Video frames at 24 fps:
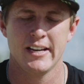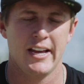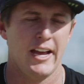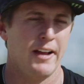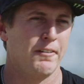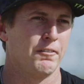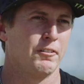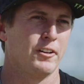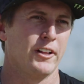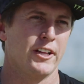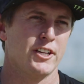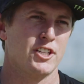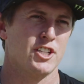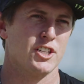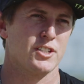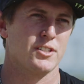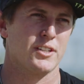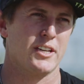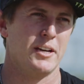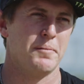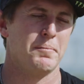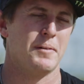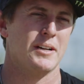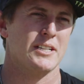and really just
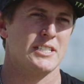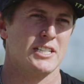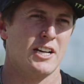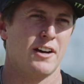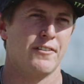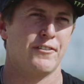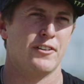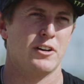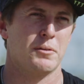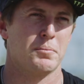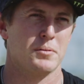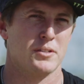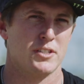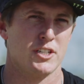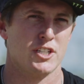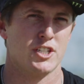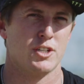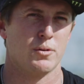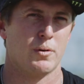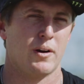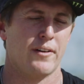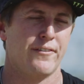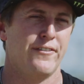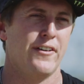get myself in a
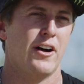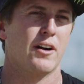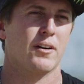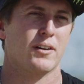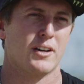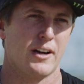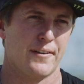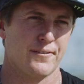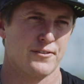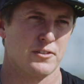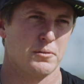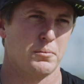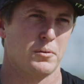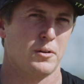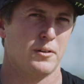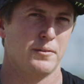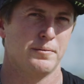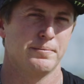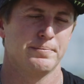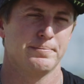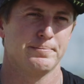position where I felt comfortable.